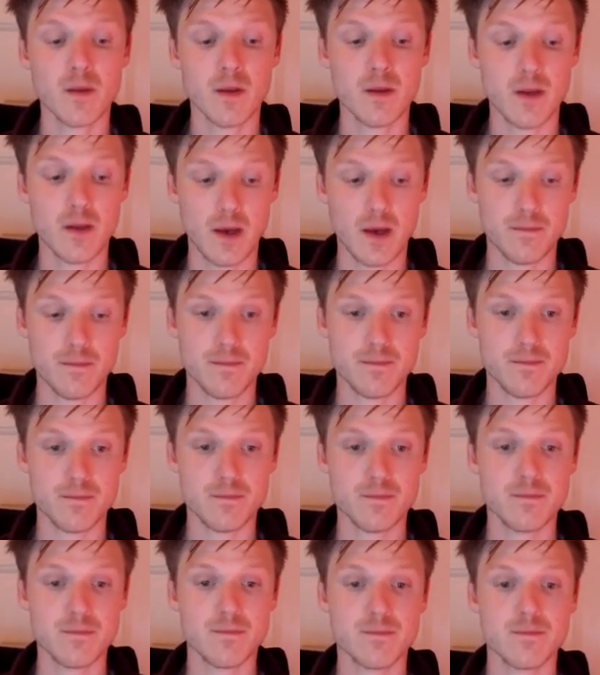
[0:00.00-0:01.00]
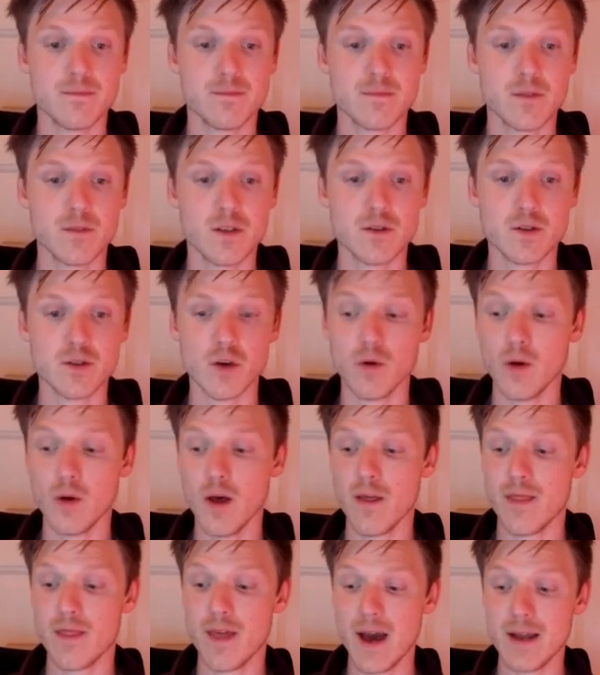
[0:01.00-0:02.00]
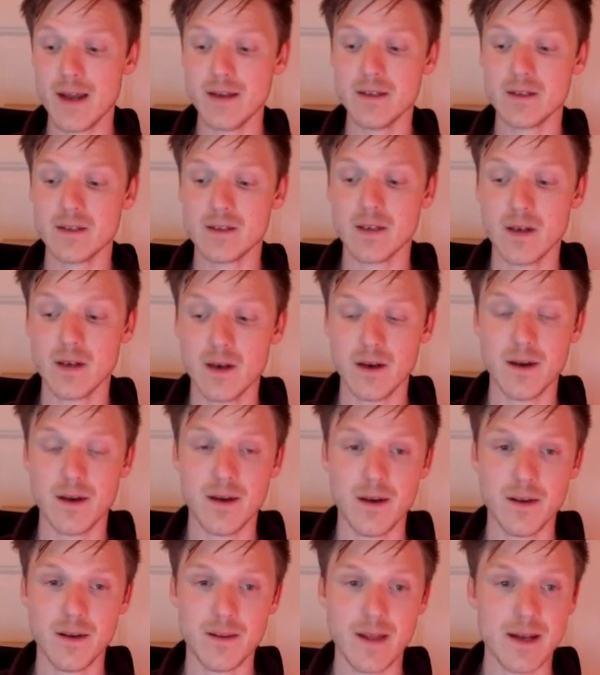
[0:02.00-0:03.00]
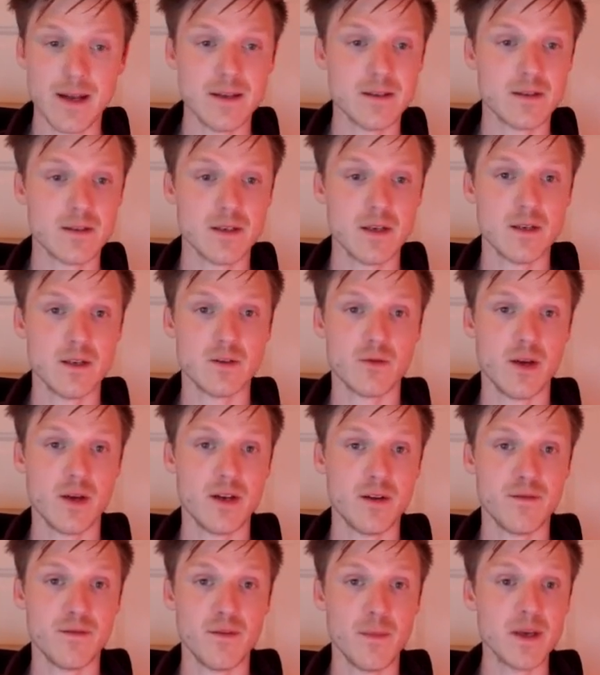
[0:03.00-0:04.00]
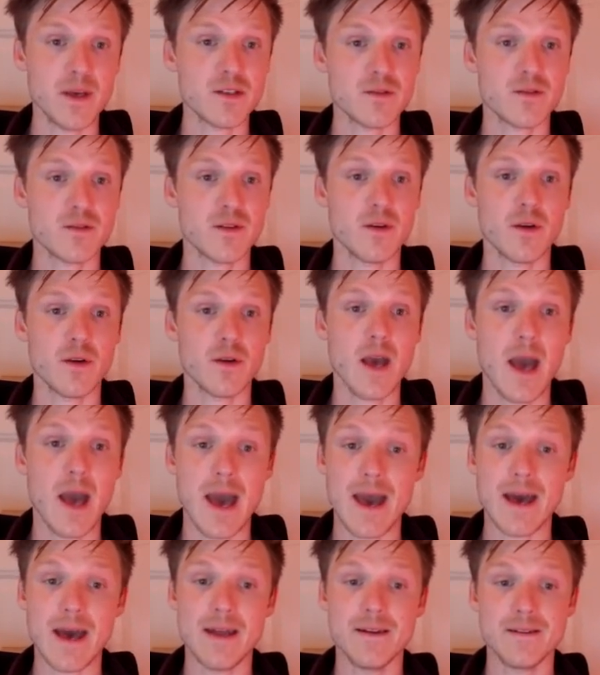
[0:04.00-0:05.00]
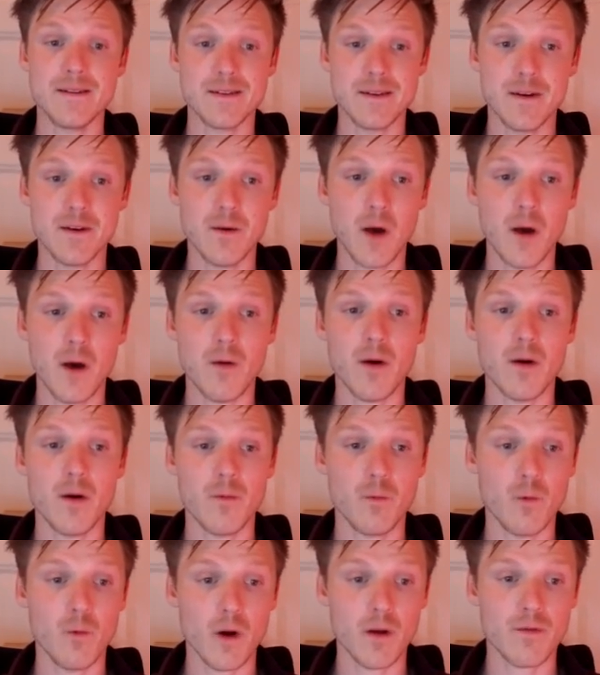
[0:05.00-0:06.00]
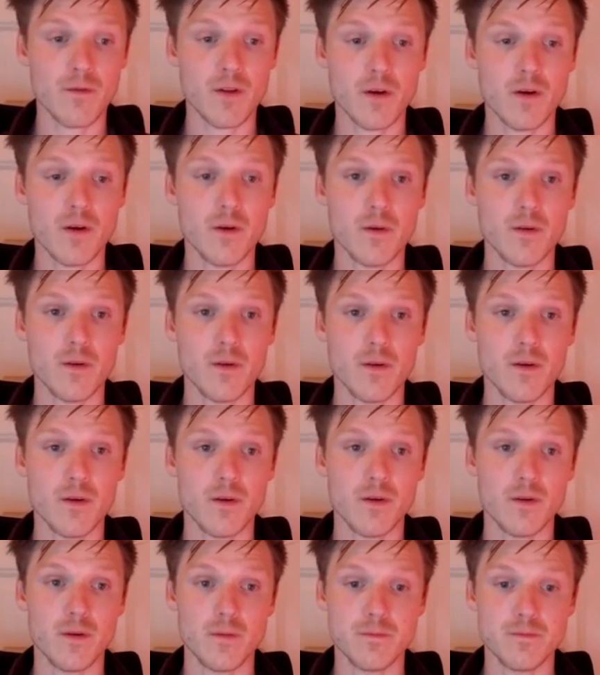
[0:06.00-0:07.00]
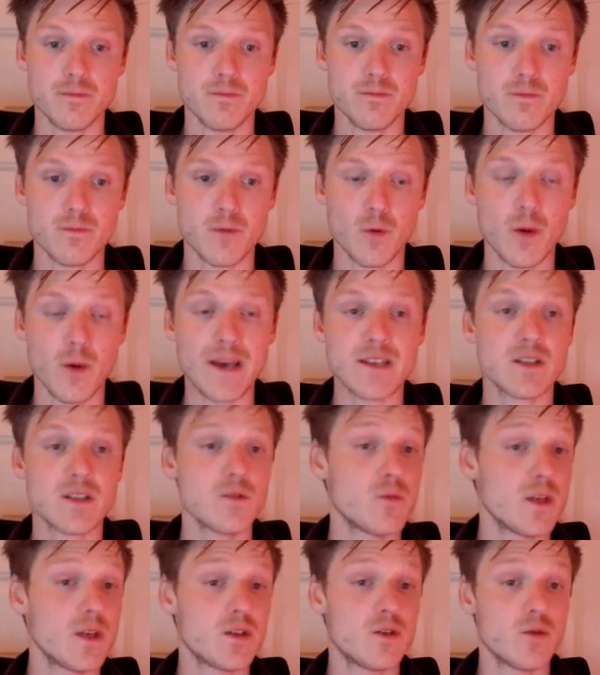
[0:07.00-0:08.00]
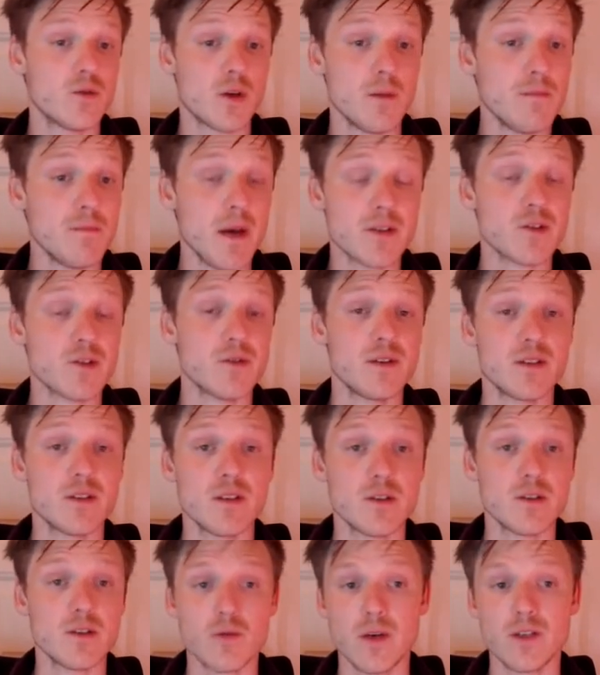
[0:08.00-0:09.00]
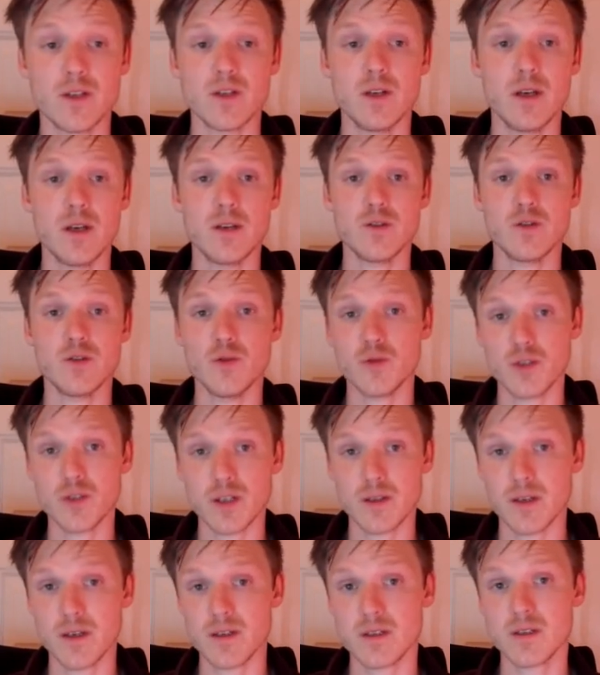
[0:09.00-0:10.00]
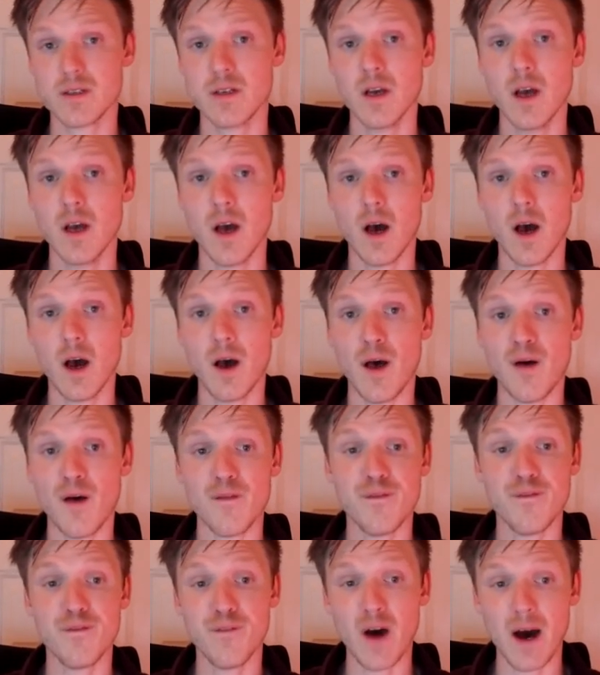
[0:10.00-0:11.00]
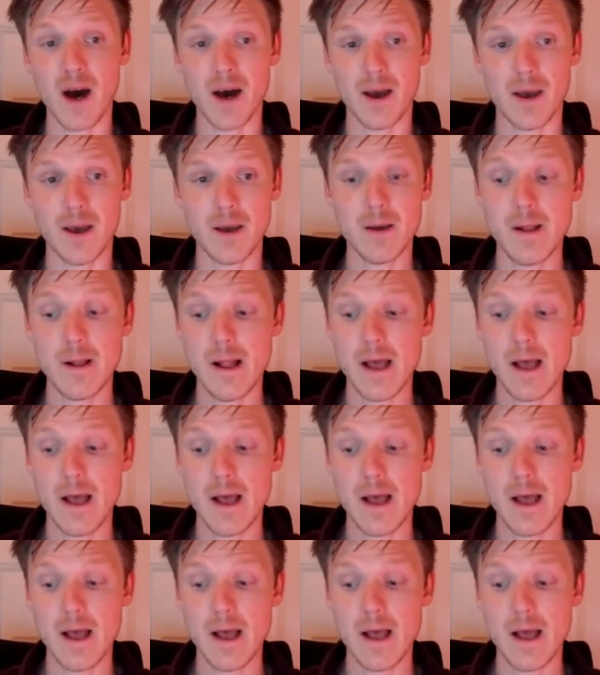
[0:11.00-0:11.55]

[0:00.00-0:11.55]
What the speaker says: Yeah. So that is integrated information theory, and one of the ways in which you can measure this integration is using this phi.